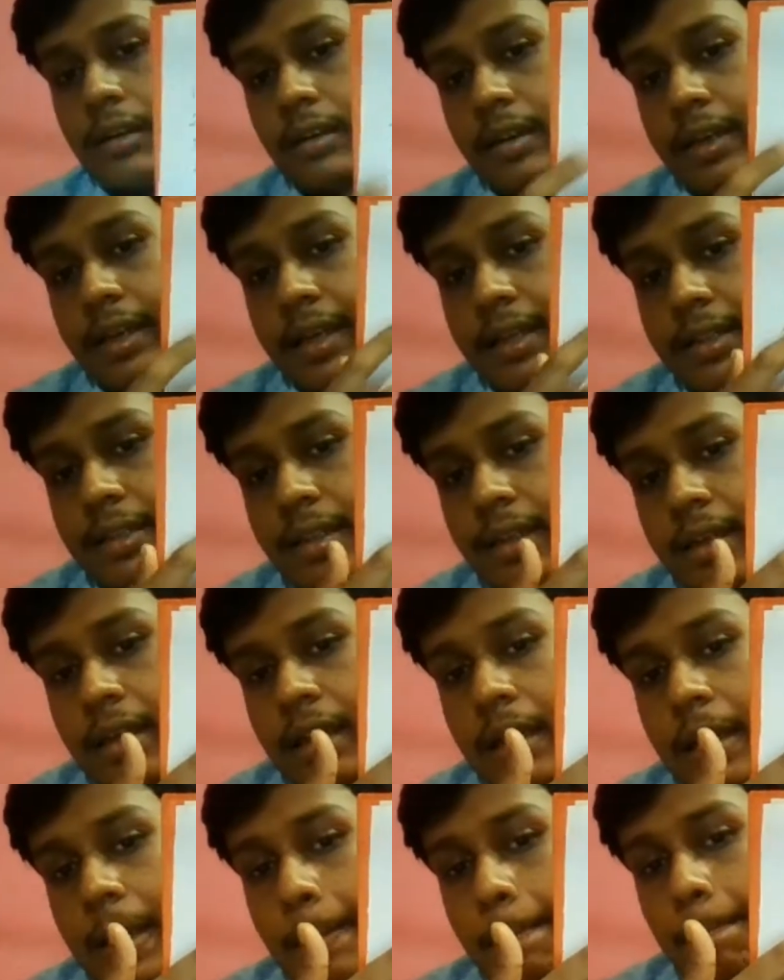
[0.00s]
Next,
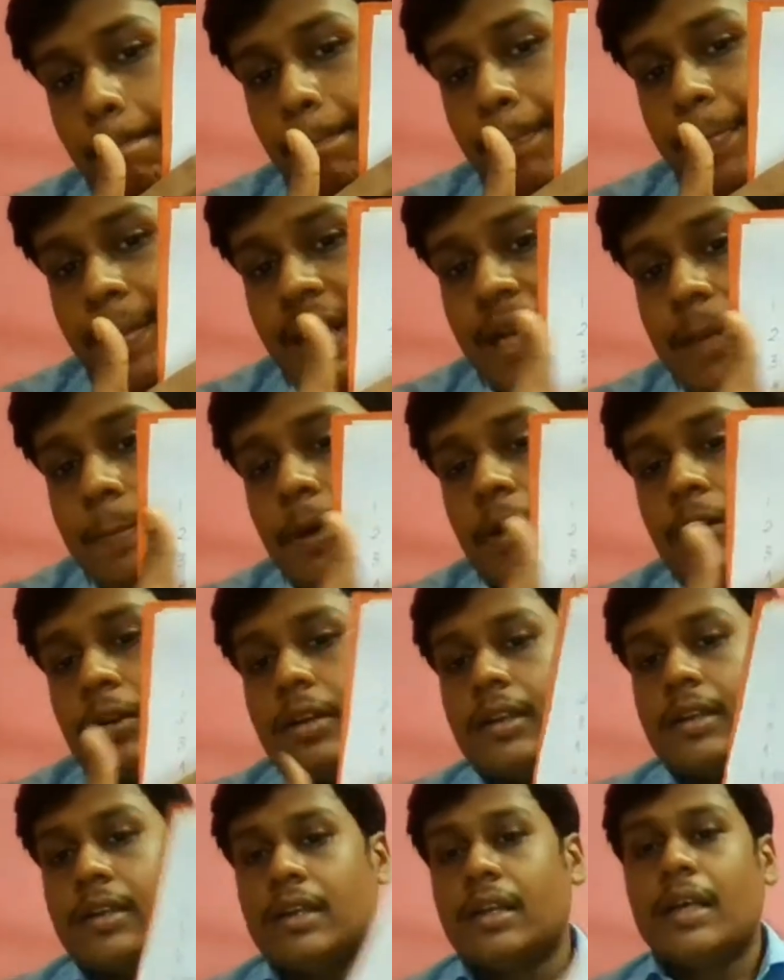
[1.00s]
milk powder.